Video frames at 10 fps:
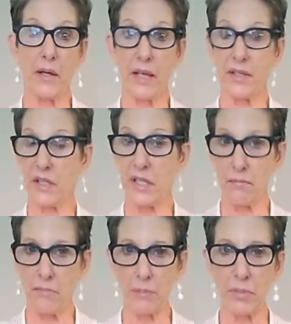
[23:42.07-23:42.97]
as a
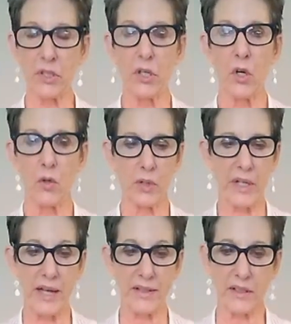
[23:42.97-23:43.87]
team member
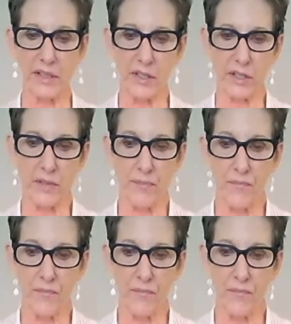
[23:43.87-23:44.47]
or as a leader.